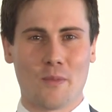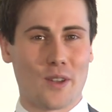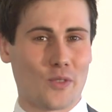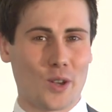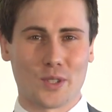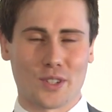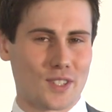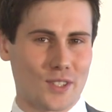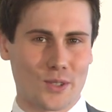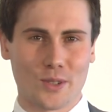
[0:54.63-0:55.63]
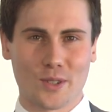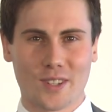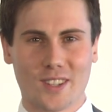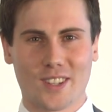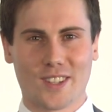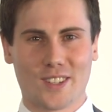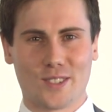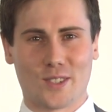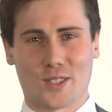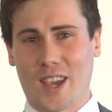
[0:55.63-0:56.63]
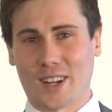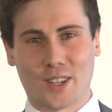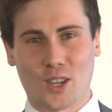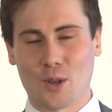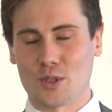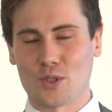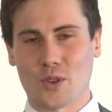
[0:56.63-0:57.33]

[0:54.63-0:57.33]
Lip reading: if I were just to act like I was